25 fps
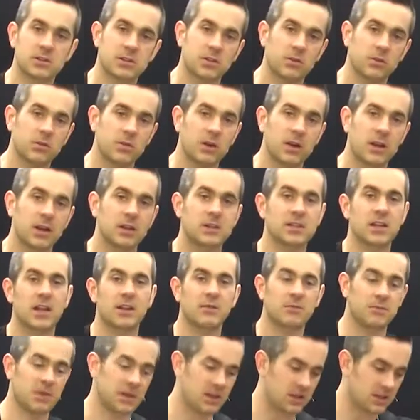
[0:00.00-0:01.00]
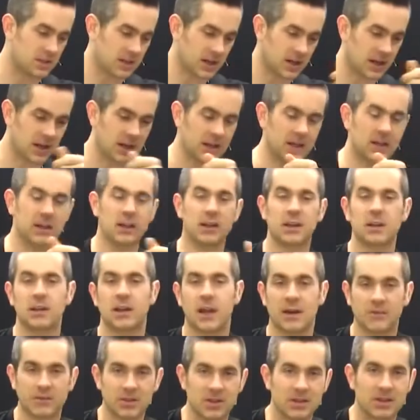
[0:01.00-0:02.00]
so instead of me dialing it in,
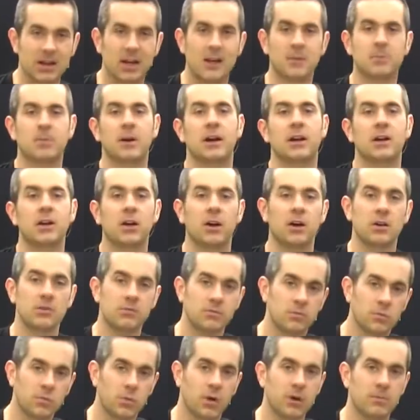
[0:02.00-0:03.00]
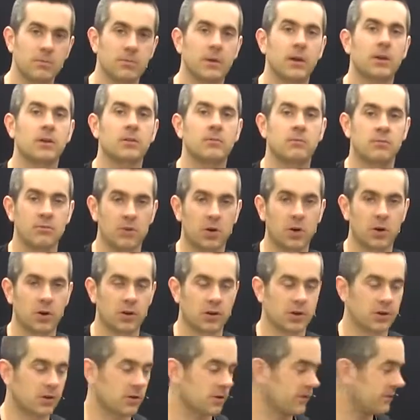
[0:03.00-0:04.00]
having to dial it back out, one button,
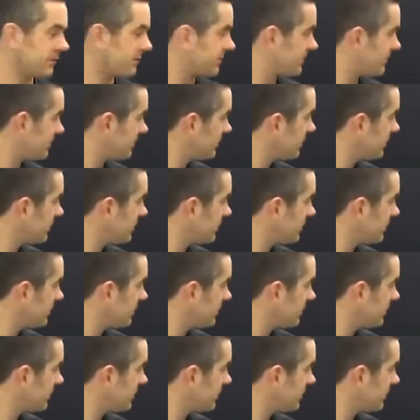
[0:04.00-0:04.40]
on and off.